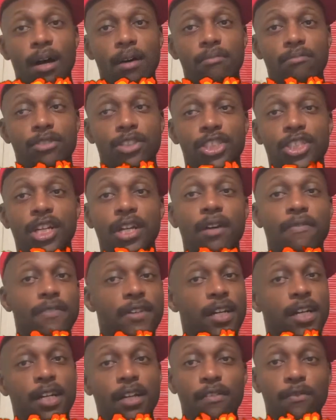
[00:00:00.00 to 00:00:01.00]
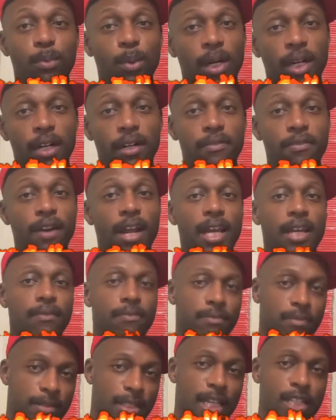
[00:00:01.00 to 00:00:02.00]
should have, could have, would have, right?
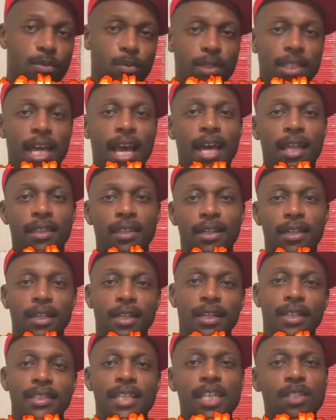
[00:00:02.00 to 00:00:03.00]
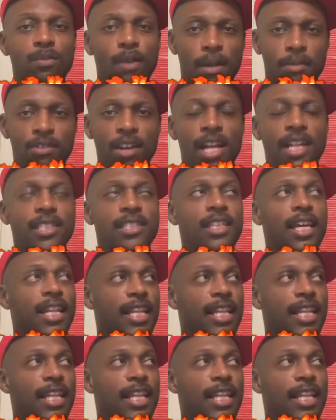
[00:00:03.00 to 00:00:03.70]
That's what I'm trying to say.